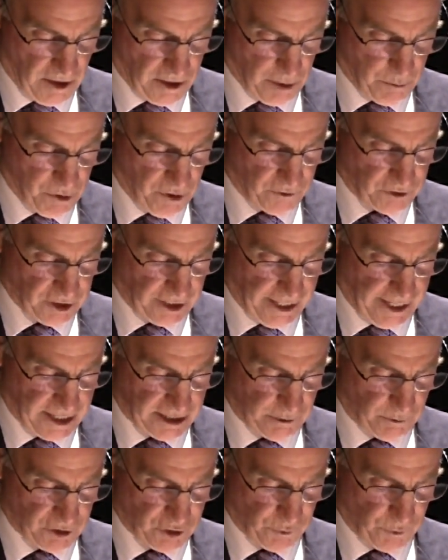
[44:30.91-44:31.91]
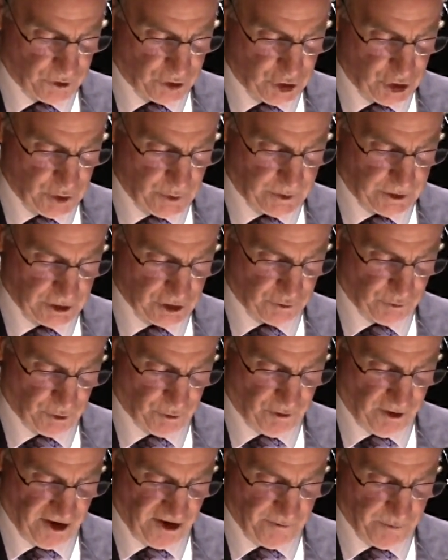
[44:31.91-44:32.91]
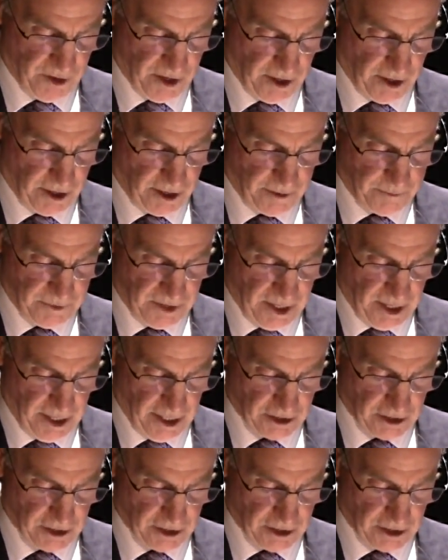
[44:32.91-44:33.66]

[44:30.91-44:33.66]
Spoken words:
The move to Gander was fortuitous for 5BR,